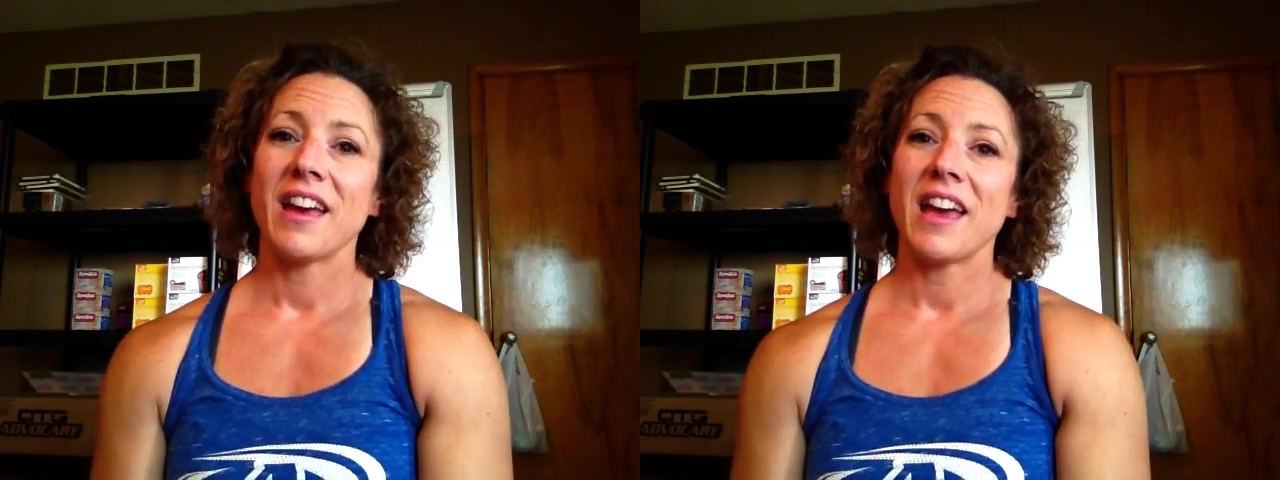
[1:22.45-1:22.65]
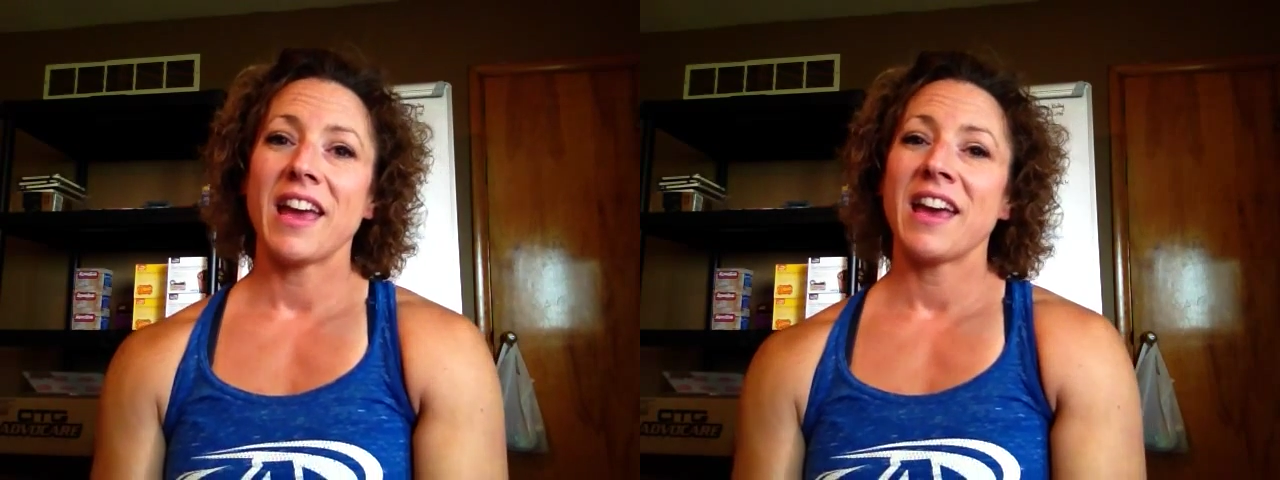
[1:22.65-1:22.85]

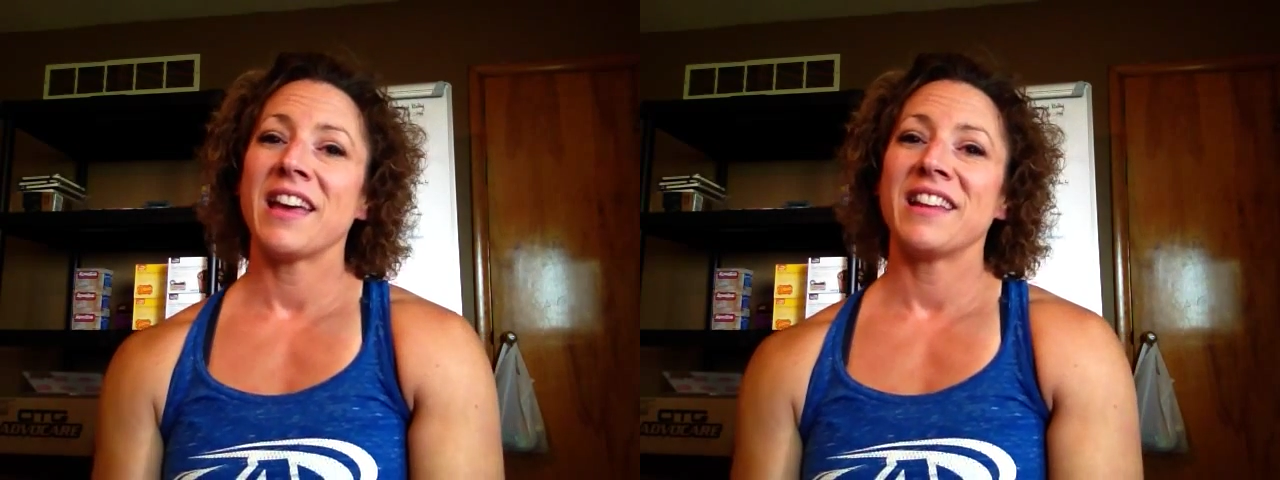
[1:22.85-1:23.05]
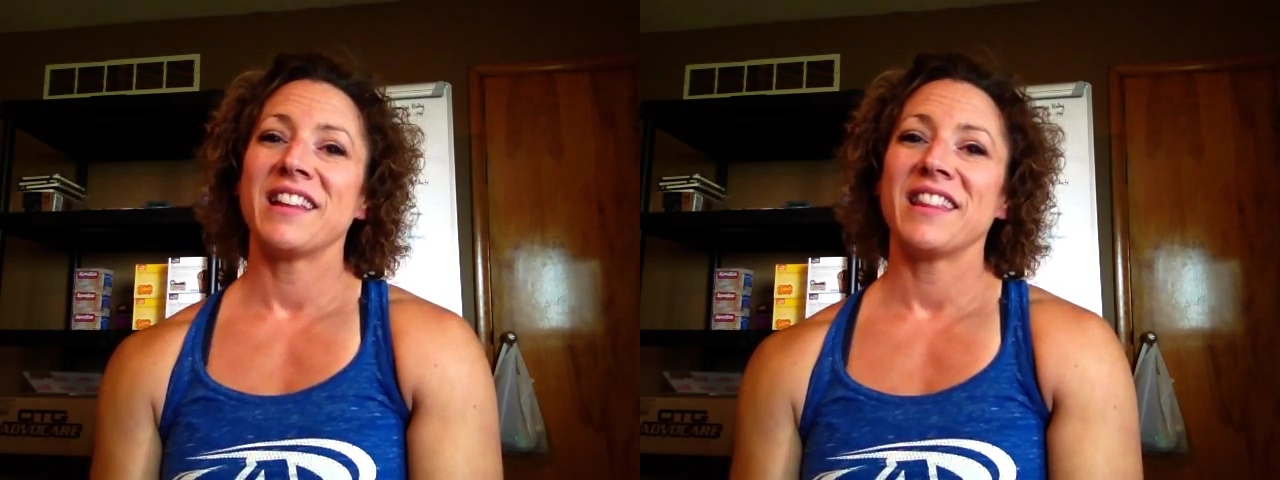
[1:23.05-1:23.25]

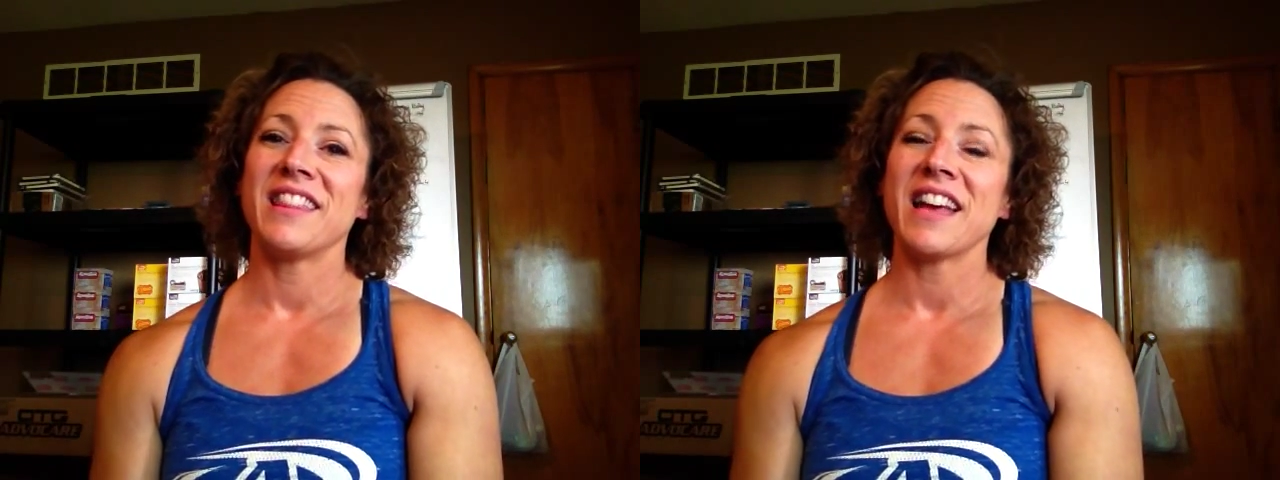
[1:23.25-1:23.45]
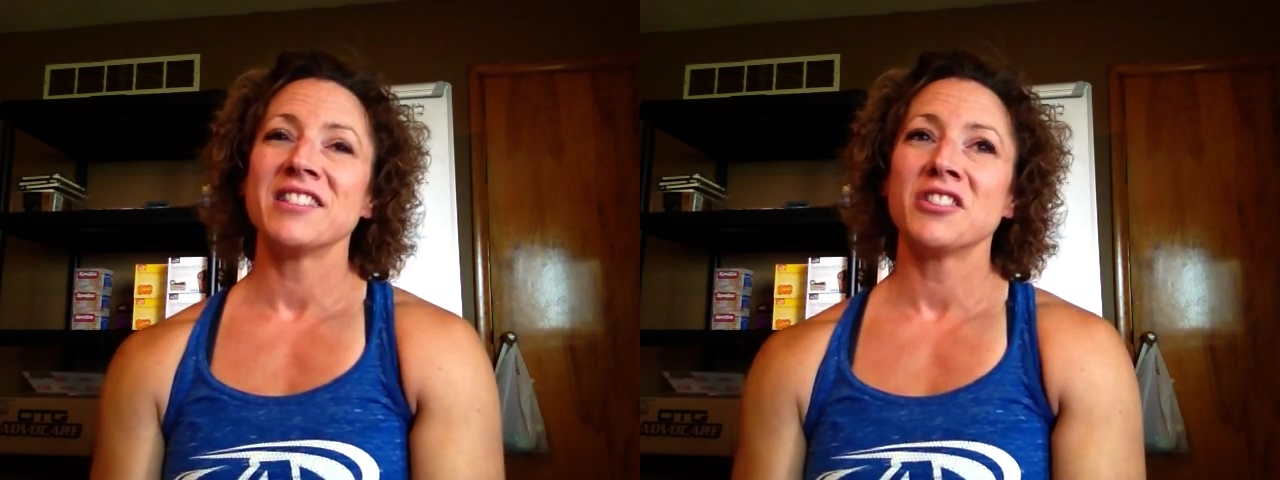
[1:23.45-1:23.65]
And
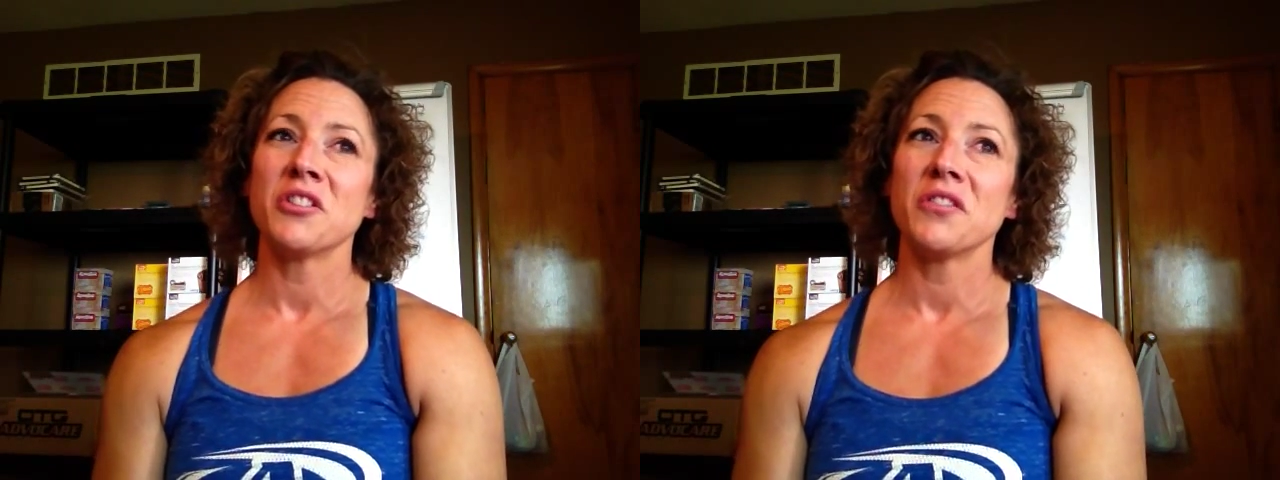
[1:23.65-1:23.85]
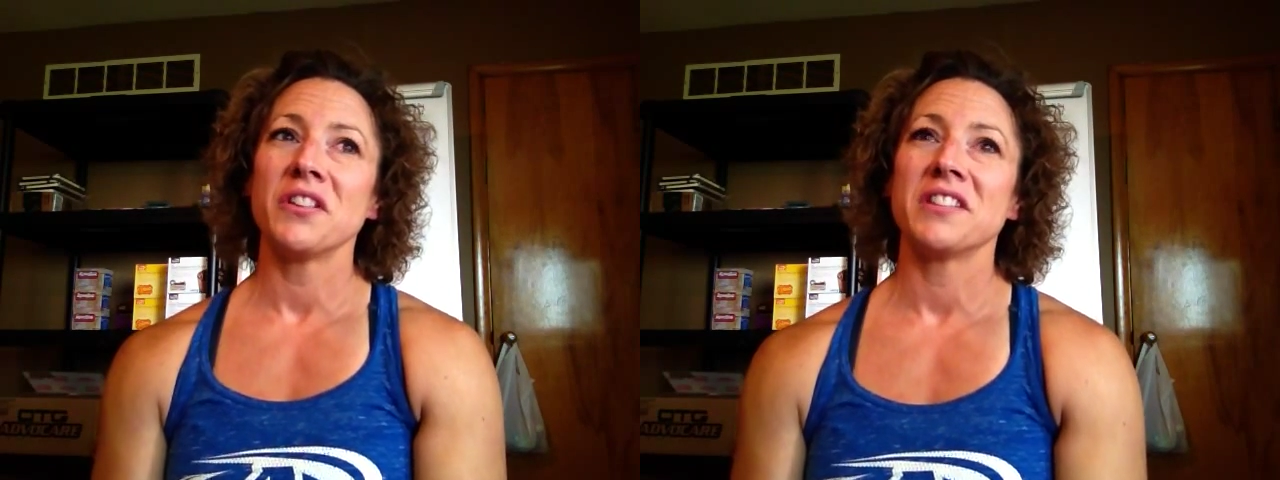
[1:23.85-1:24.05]
that's
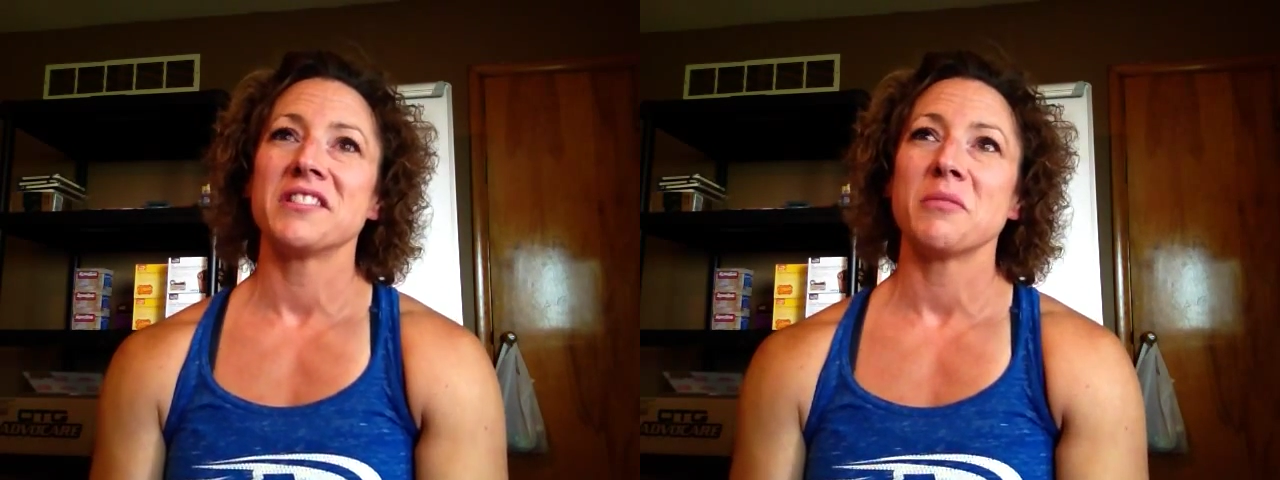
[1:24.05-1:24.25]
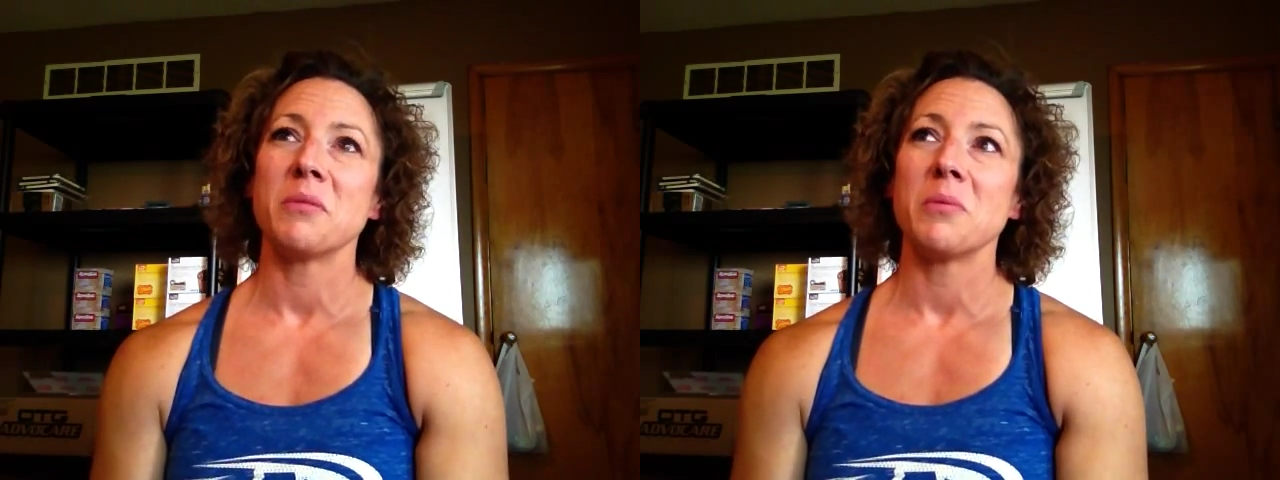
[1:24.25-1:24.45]
unnerving to
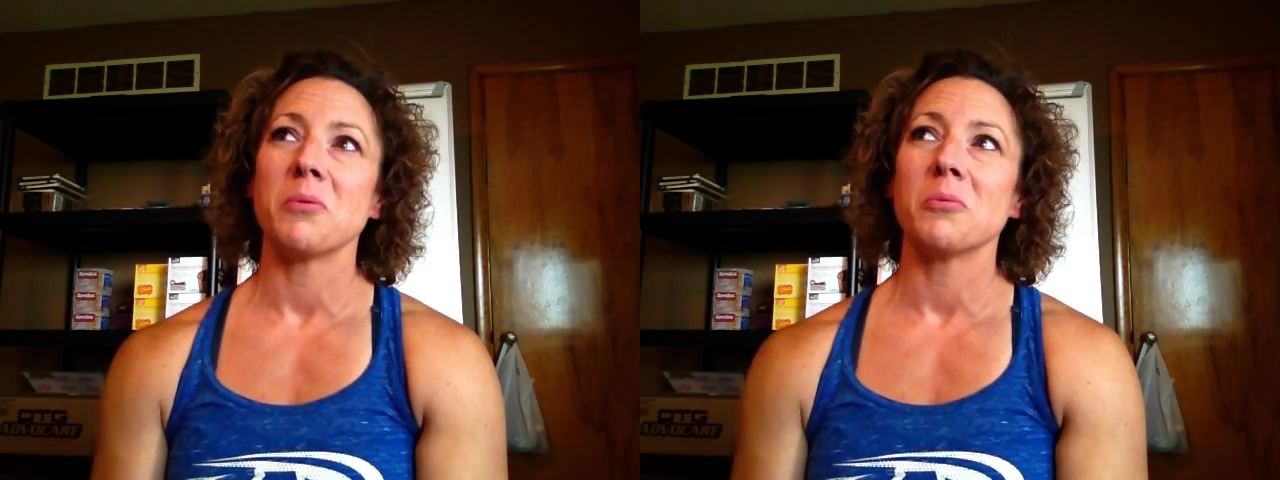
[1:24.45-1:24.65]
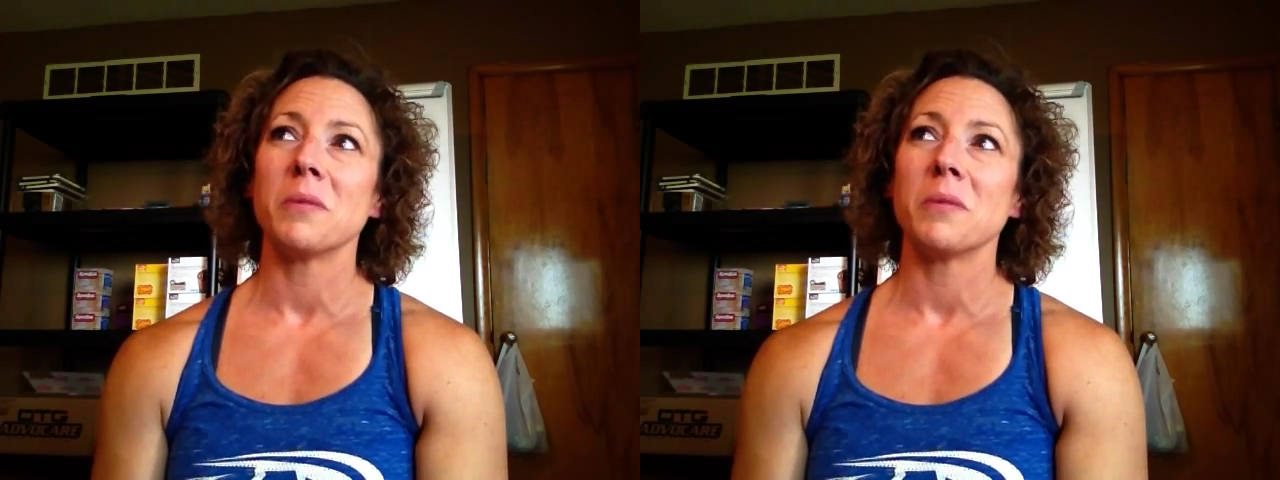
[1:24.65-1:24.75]
some people,